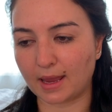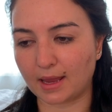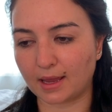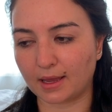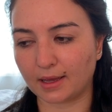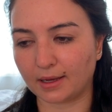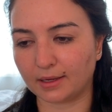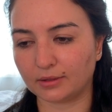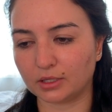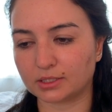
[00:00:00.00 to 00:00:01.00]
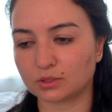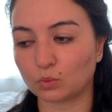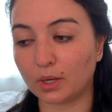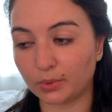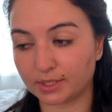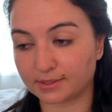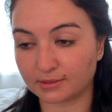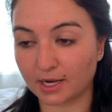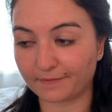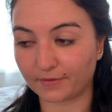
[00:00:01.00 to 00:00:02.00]
and this one person
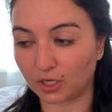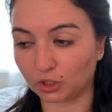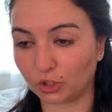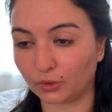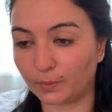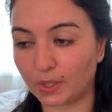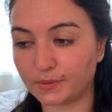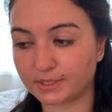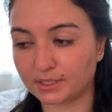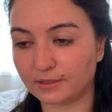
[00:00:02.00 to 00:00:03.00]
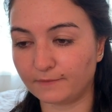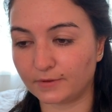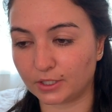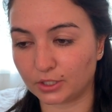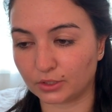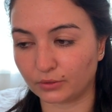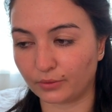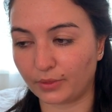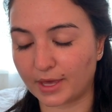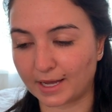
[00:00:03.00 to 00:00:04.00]
that I follow posted a video
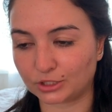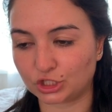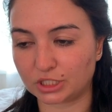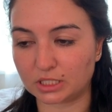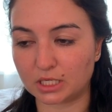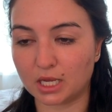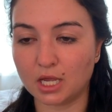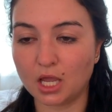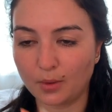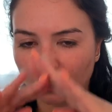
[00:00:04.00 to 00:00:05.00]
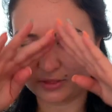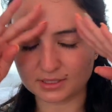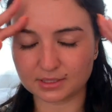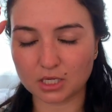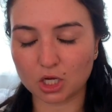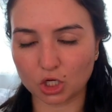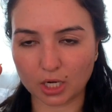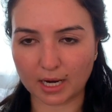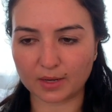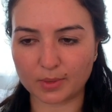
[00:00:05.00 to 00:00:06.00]
that she put this thing on her
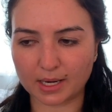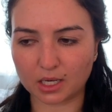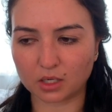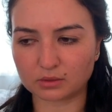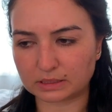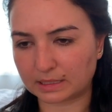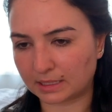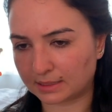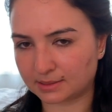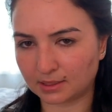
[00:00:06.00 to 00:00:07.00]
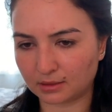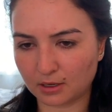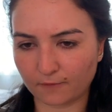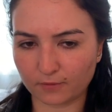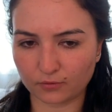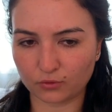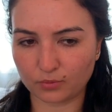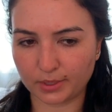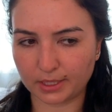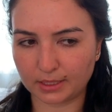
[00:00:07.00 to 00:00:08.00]
eyebrows, let it sit there for a few
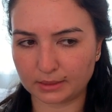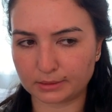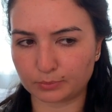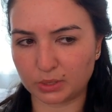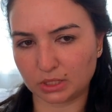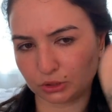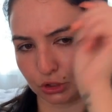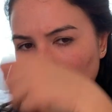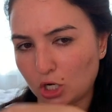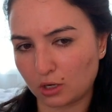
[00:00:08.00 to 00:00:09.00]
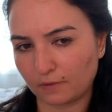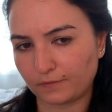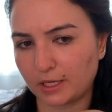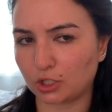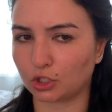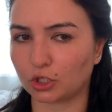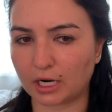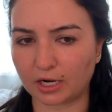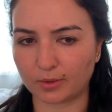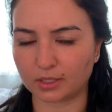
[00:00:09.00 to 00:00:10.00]
minutes, peeled it off, and her
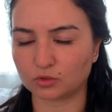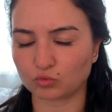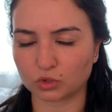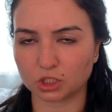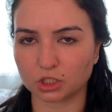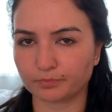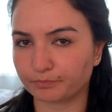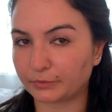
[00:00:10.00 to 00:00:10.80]
eyebrows were